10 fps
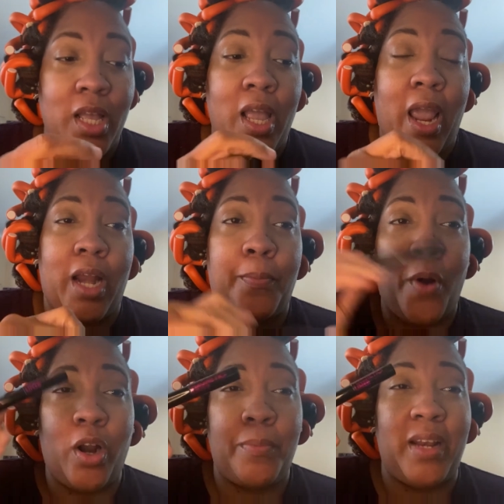And a part
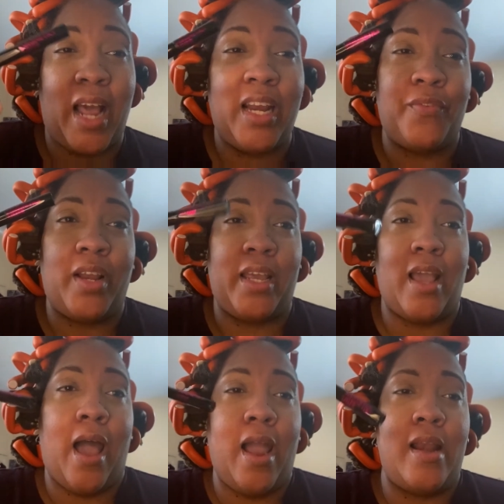of me not never liking
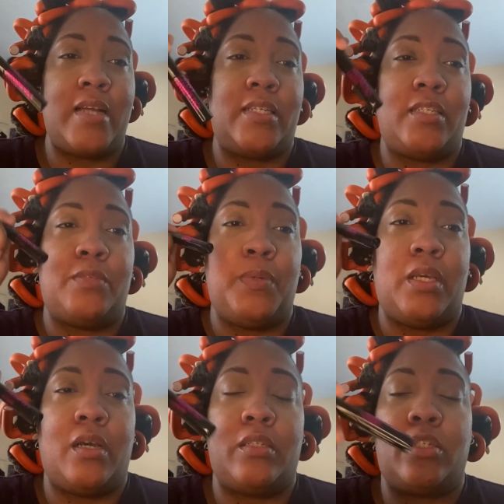eyelashes is
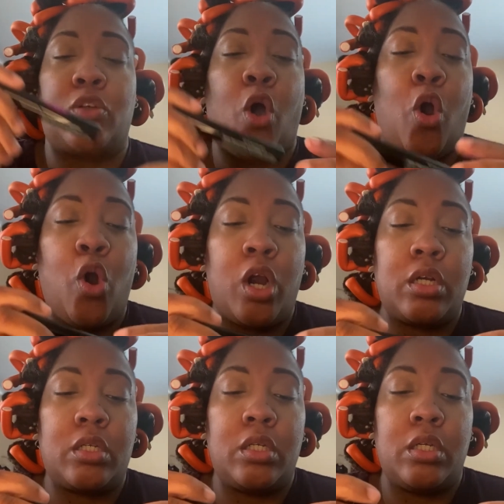because it's hard.
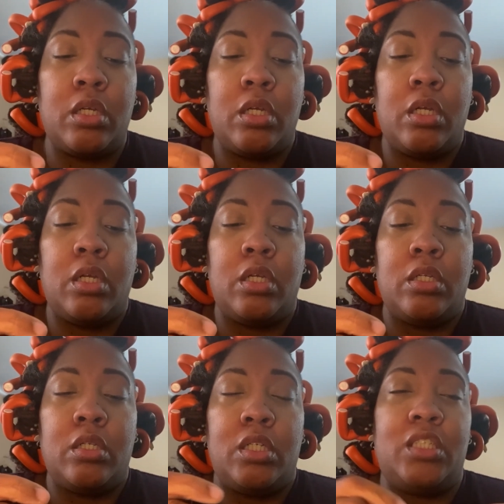
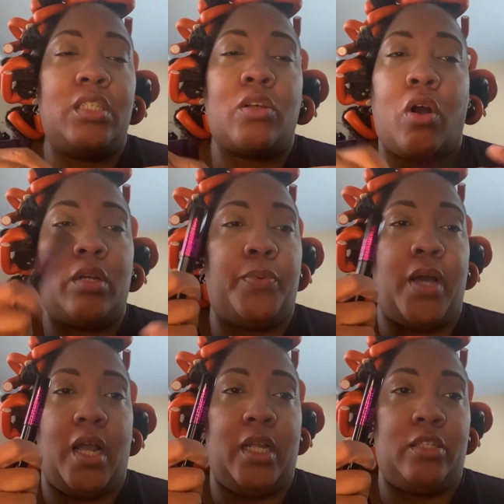It's just hard to put
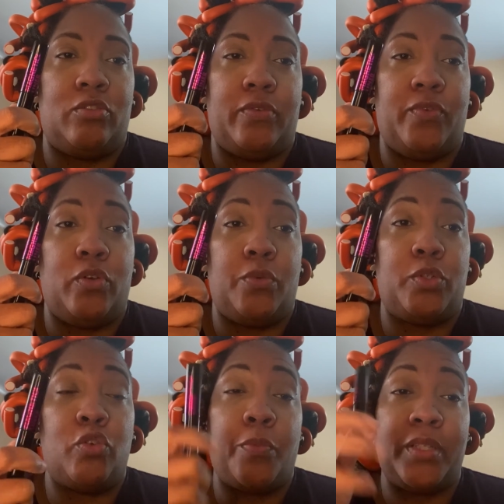eyelashes on if you don't know what you're
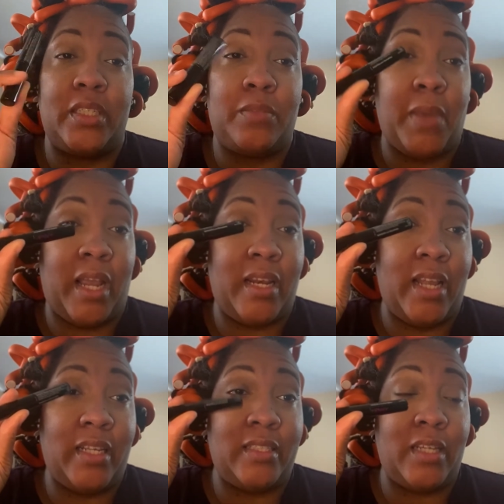doing. But this
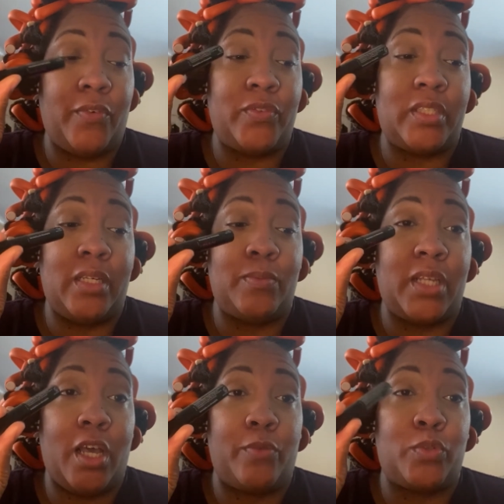magnetic stuff seems to
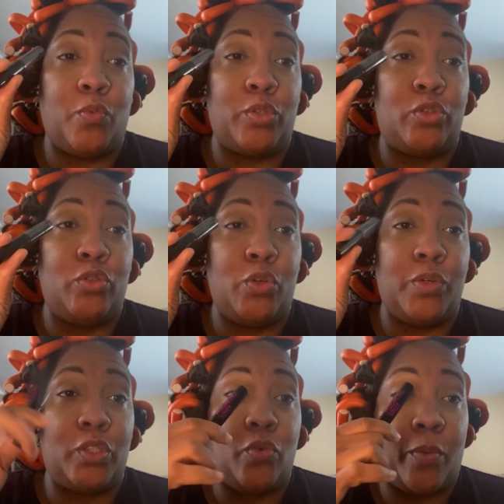help. So what you do is
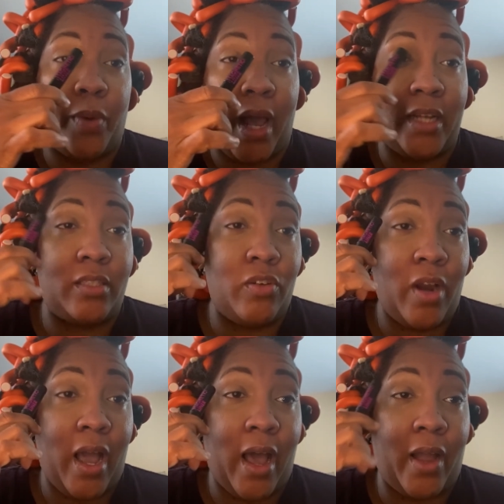you apply it to your
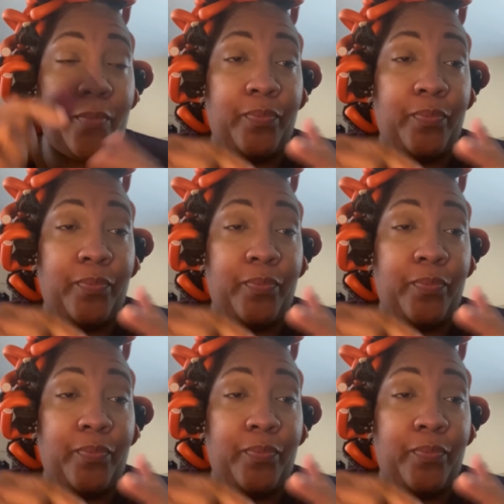eye.